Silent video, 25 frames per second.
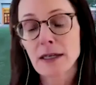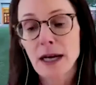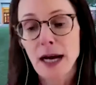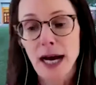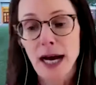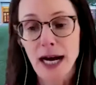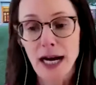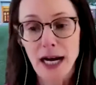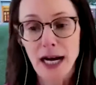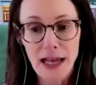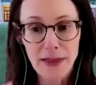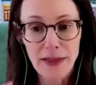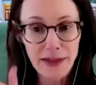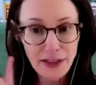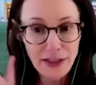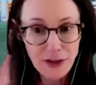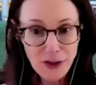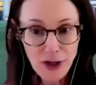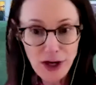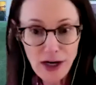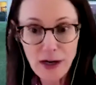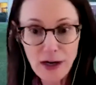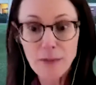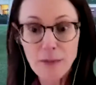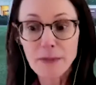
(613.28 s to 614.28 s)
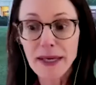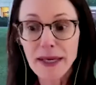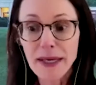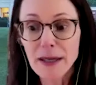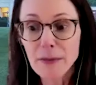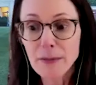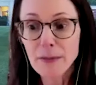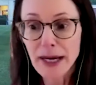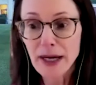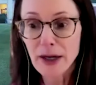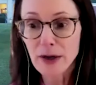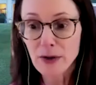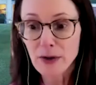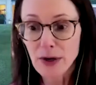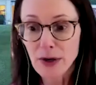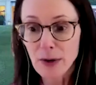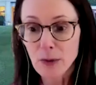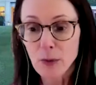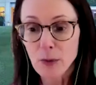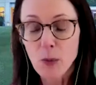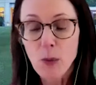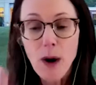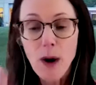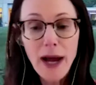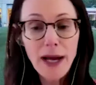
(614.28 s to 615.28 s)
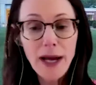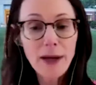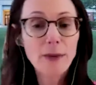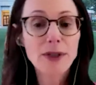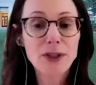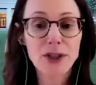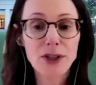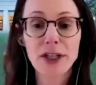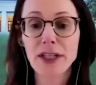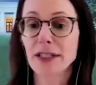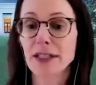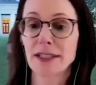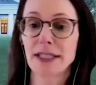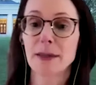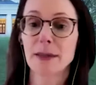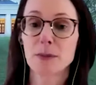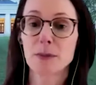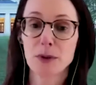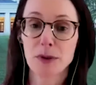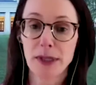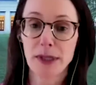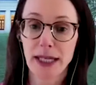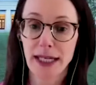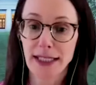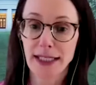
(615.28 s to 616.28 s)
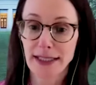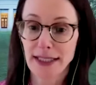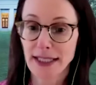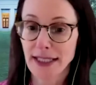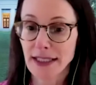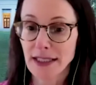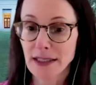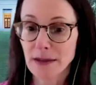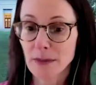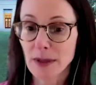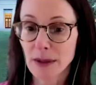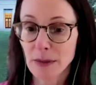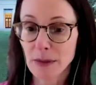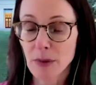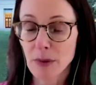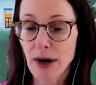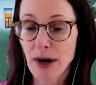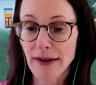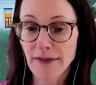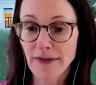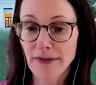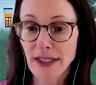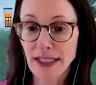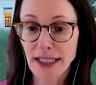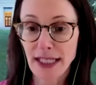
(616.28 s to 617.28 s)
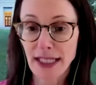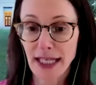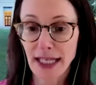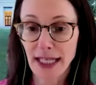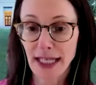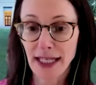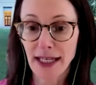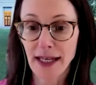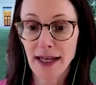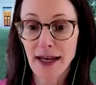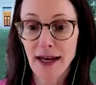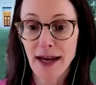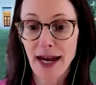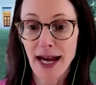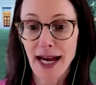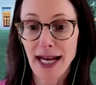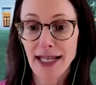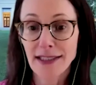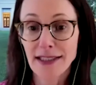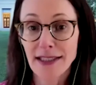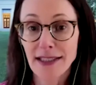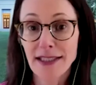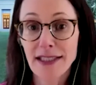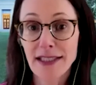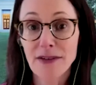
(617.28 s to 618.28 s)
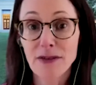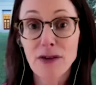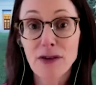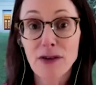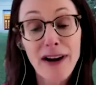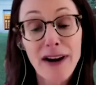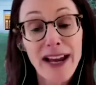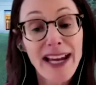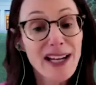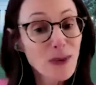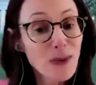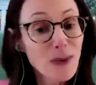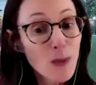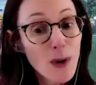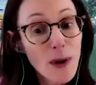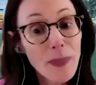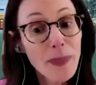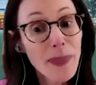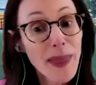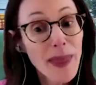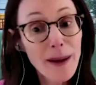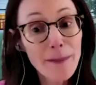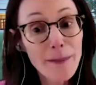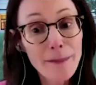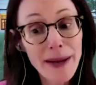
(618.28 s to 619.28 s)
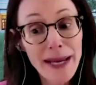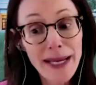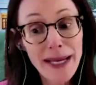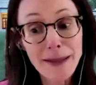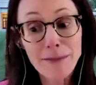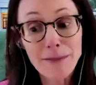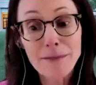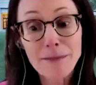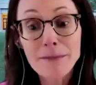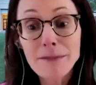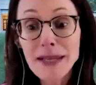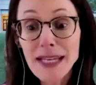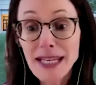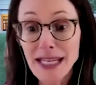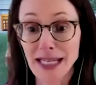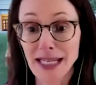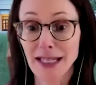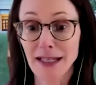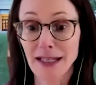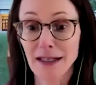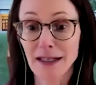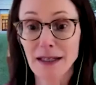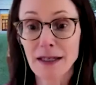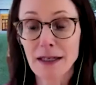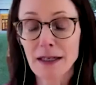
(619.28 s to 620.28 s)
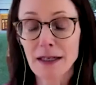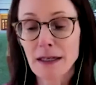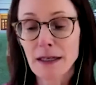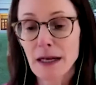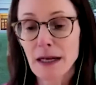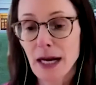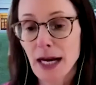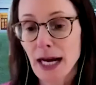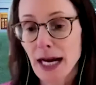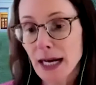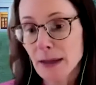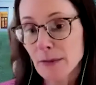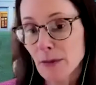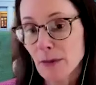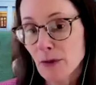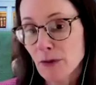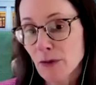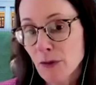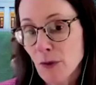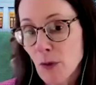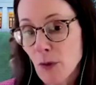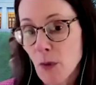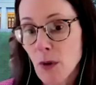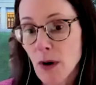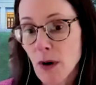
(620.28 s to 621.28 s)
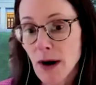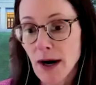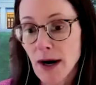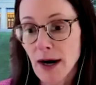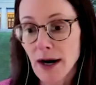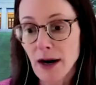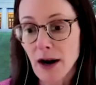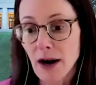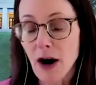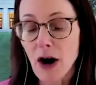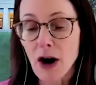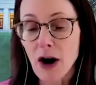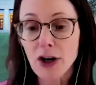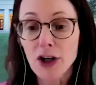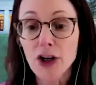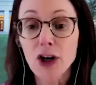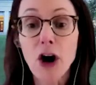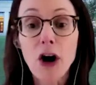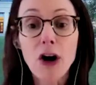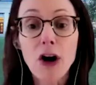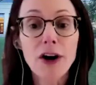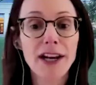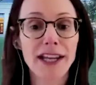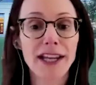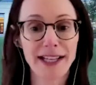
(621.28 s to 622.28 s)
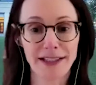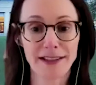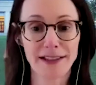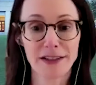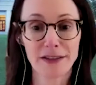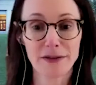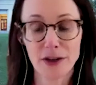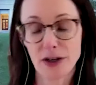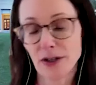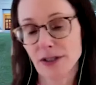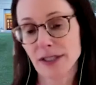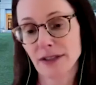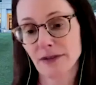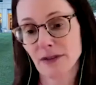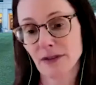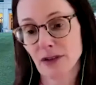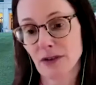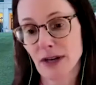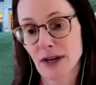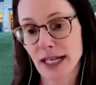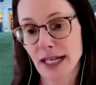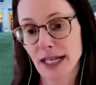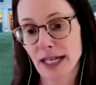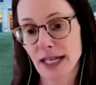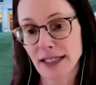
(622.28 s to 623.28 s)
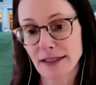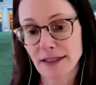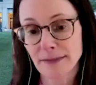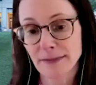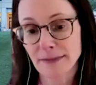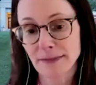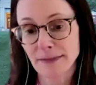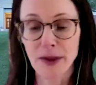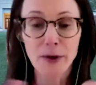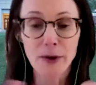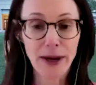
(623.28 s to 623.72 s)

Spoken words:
And then talk a bit about why we should conceptualize intimate privacy as a civil right and what that might mean for our guardians of our civil rights.